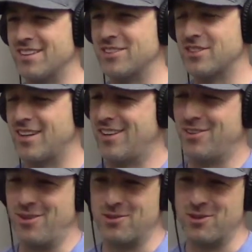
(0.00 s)
I was like, "I don't
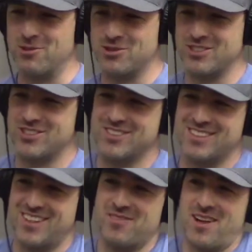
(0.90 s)
know, Coach. It's just
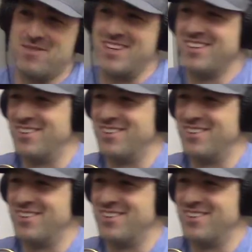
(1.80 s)
I'm here.